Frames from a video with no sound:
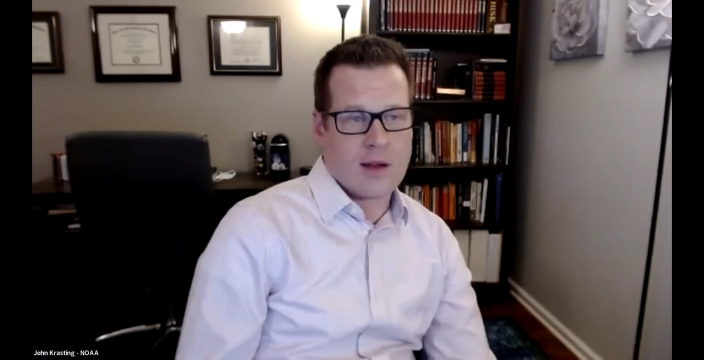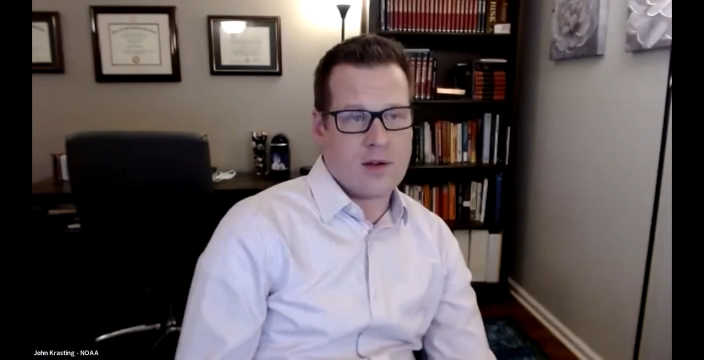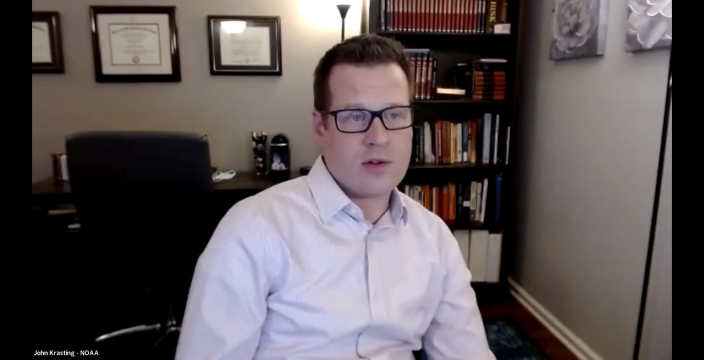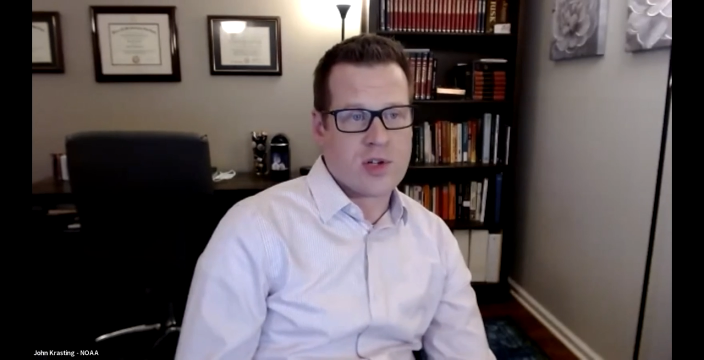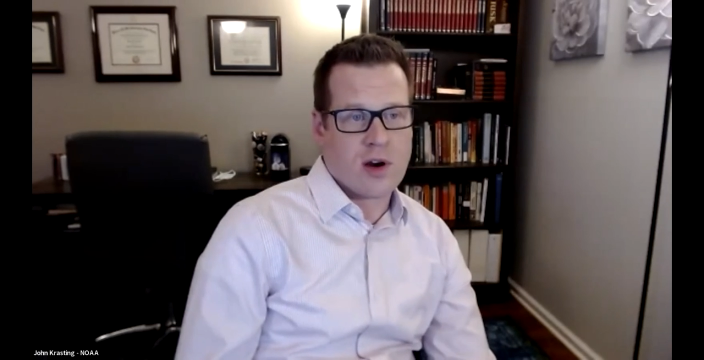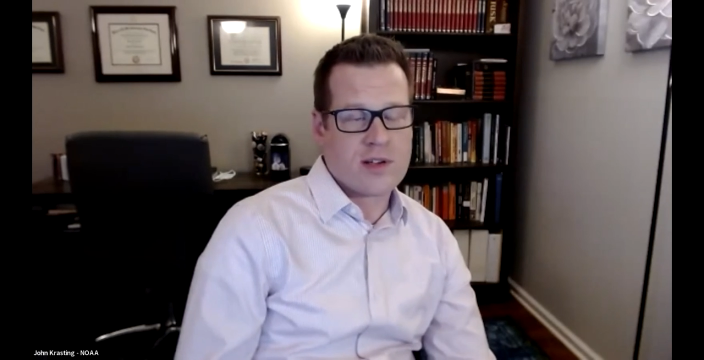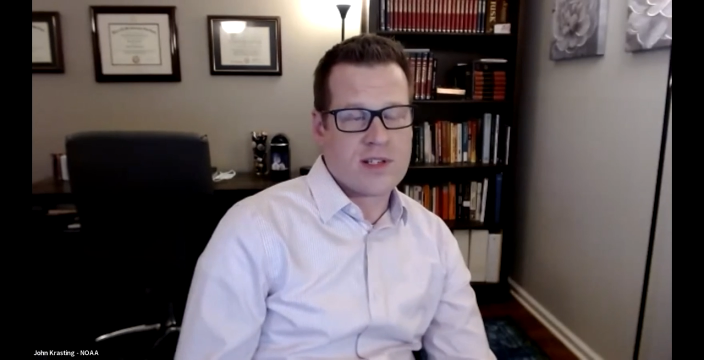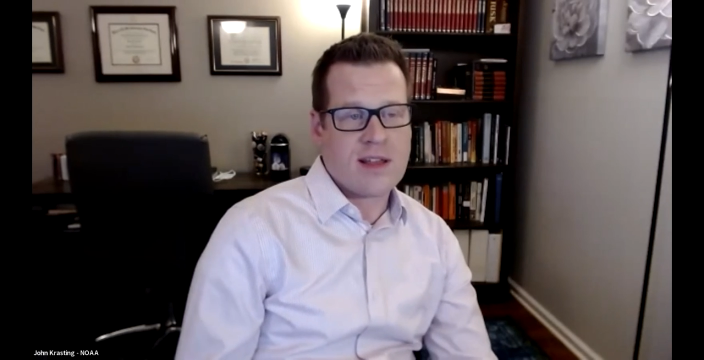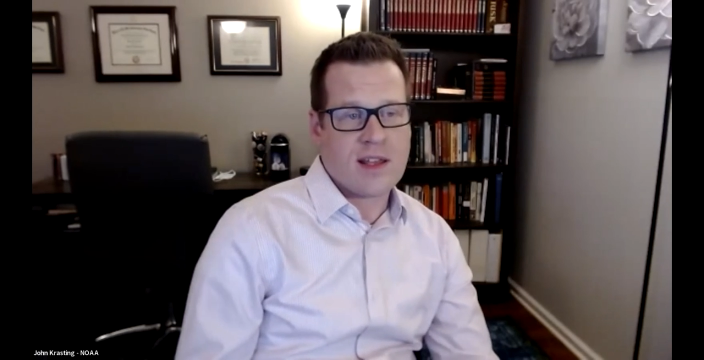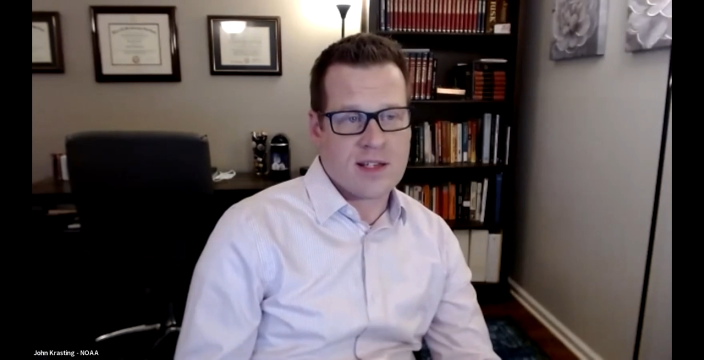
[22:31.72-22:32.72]
New
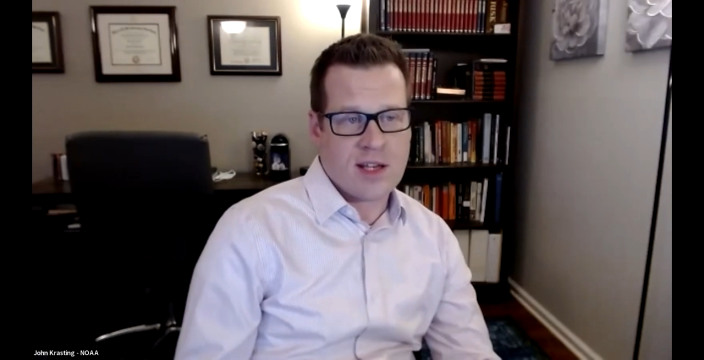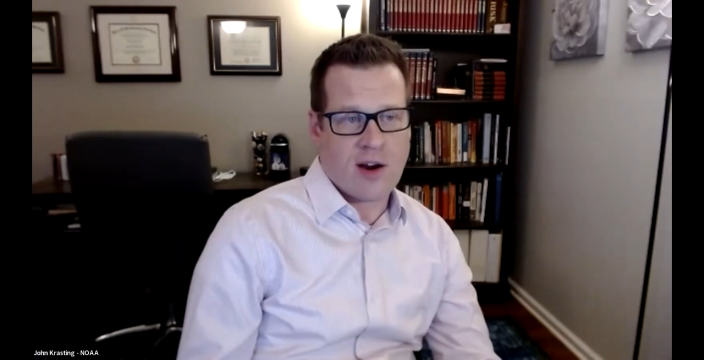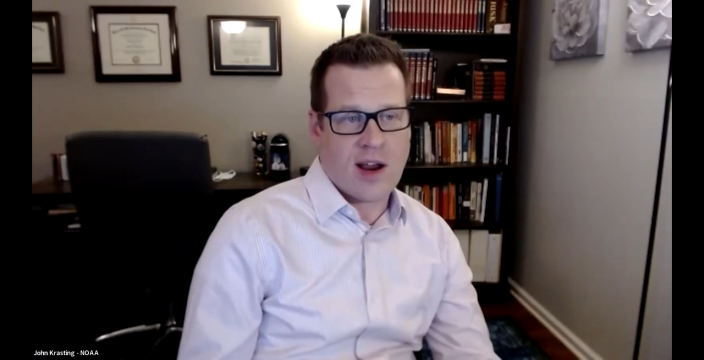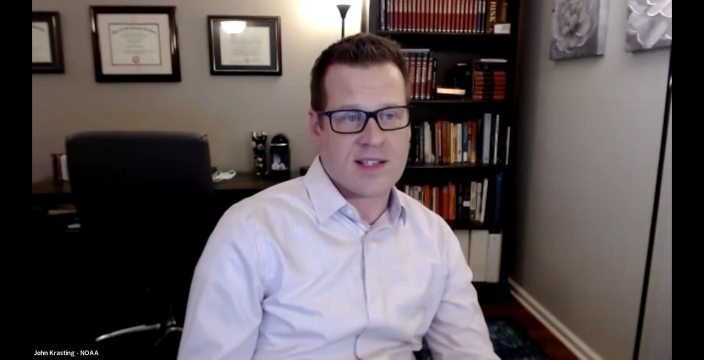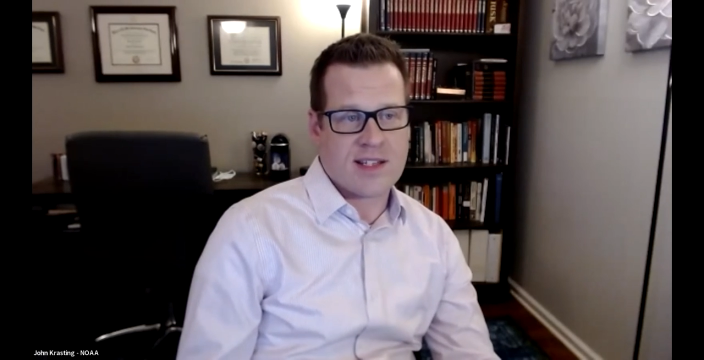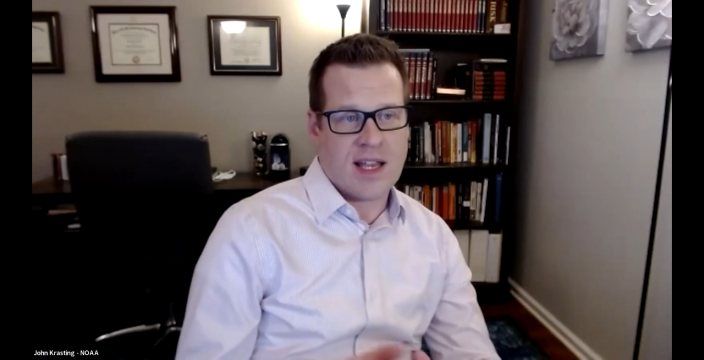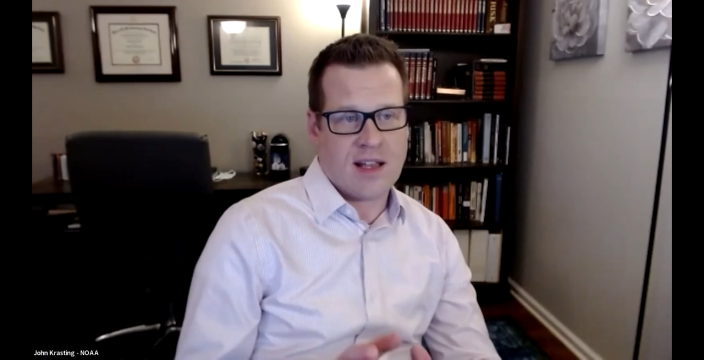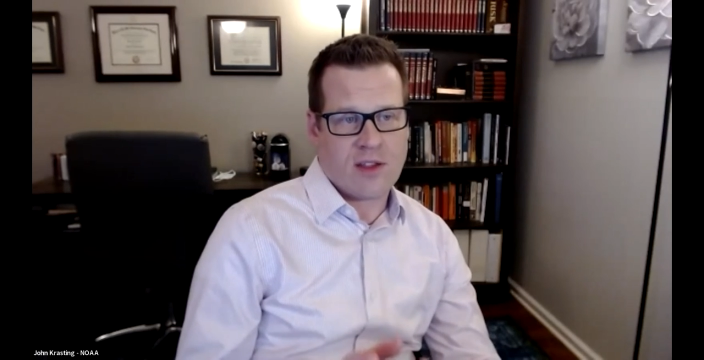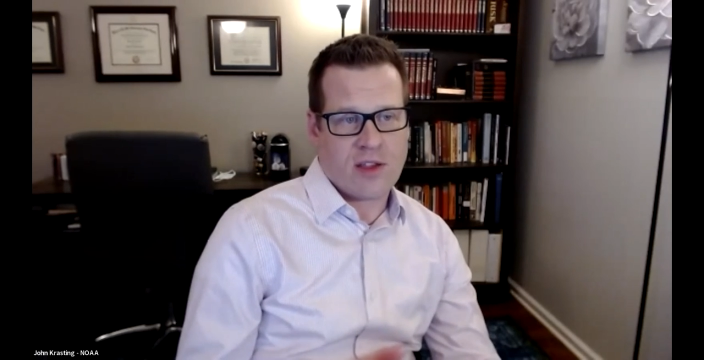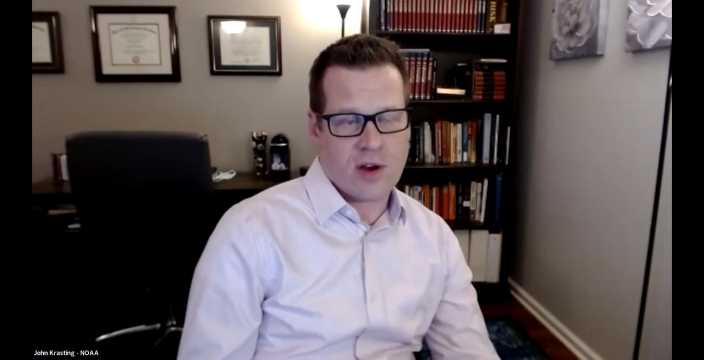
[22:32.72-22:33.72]
Jersey this year has
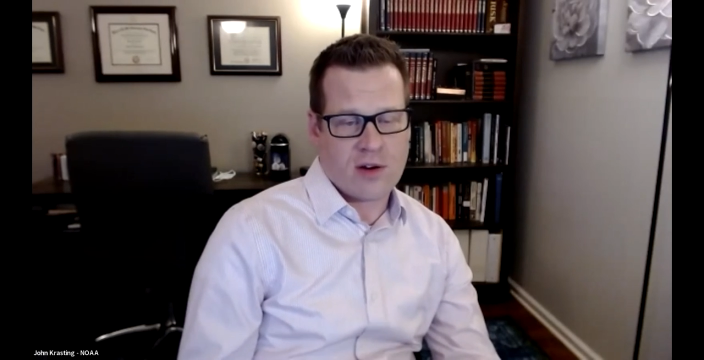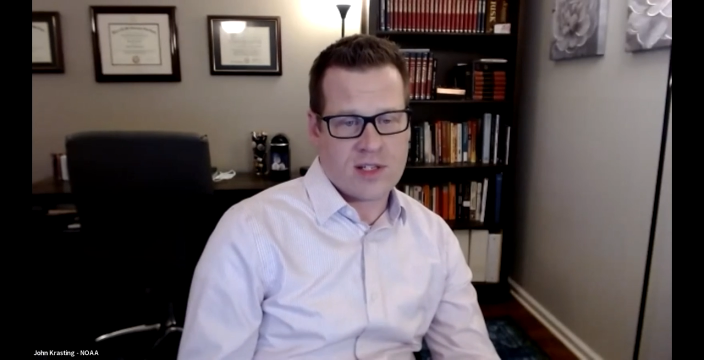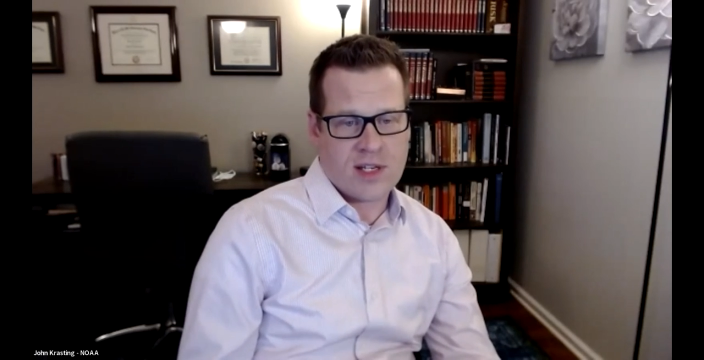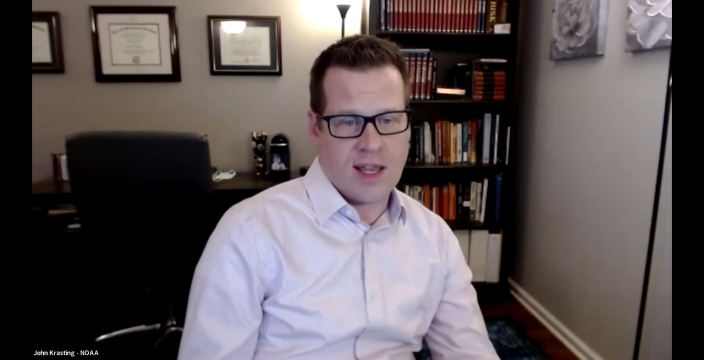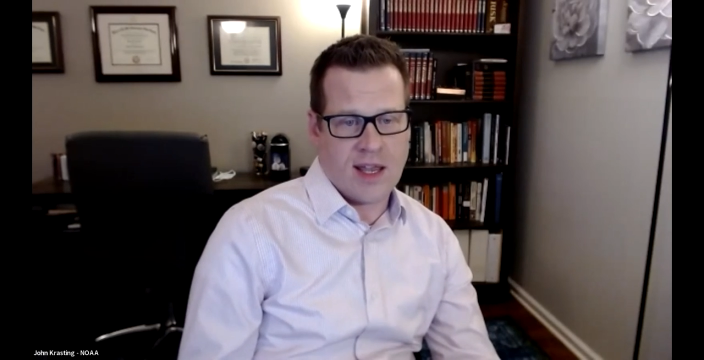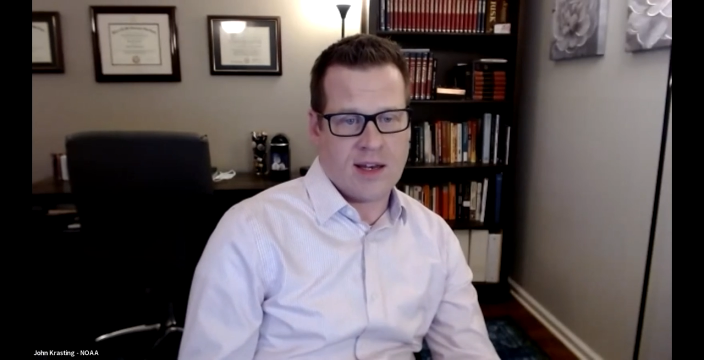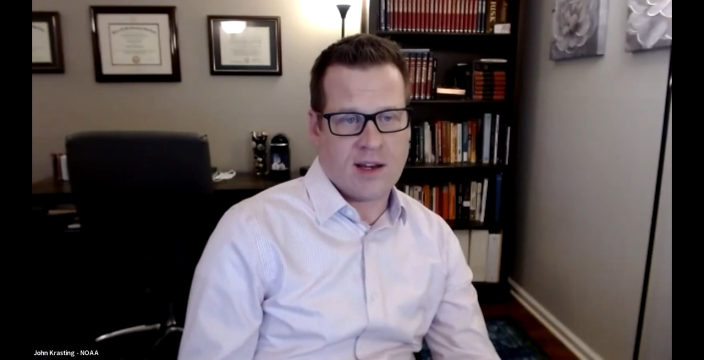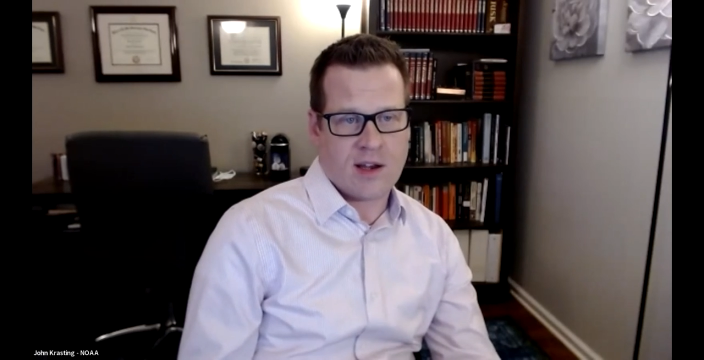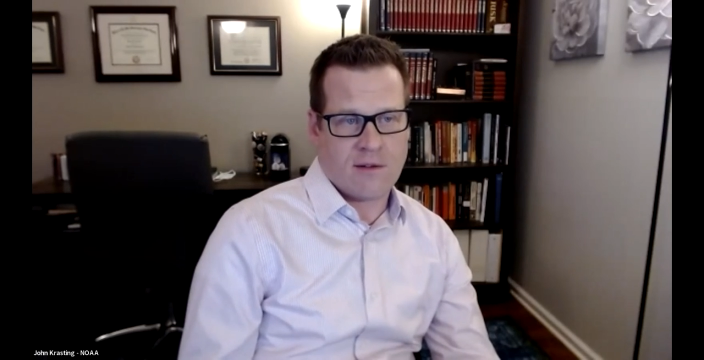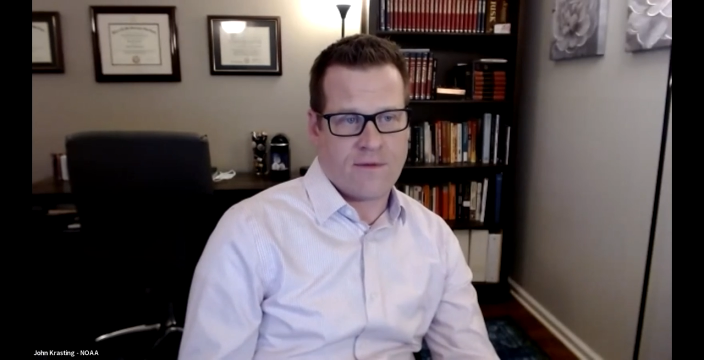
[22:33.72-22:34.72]
seen
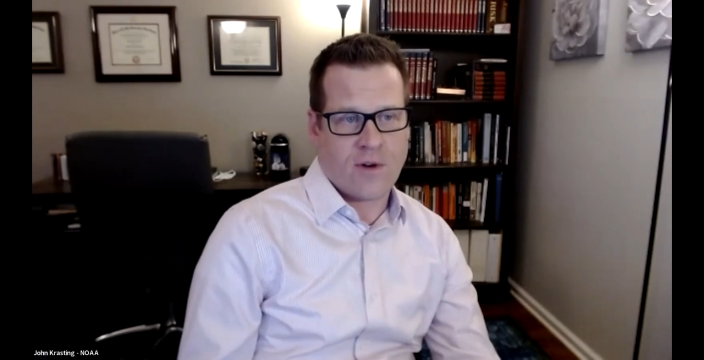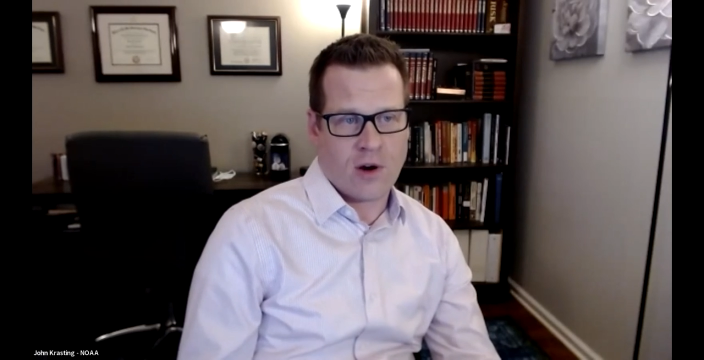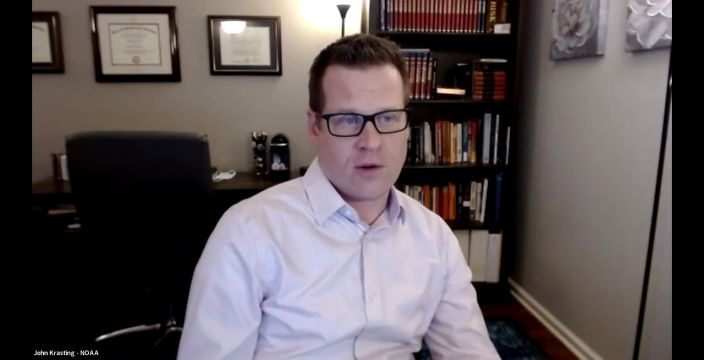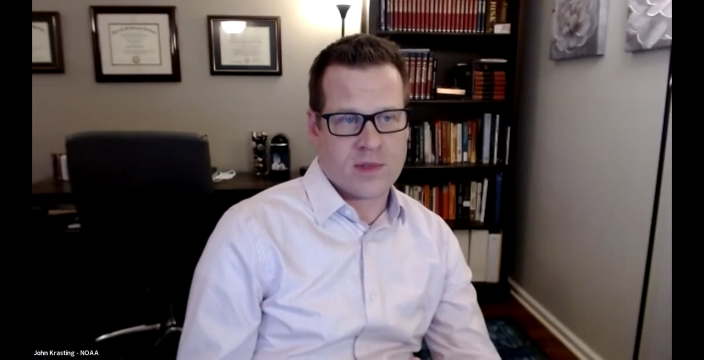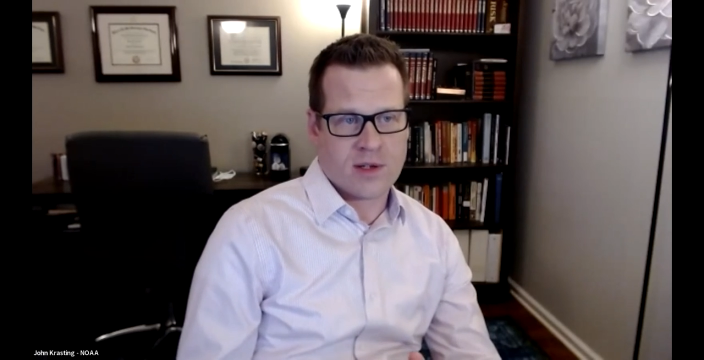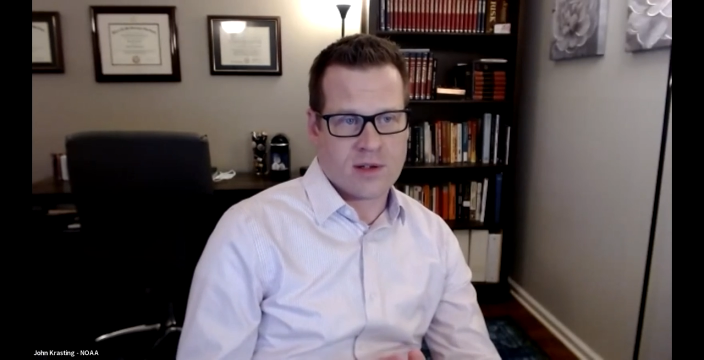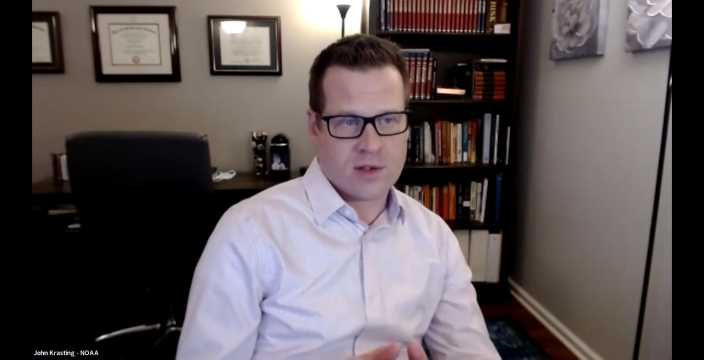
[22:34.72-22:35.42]
13 confirmed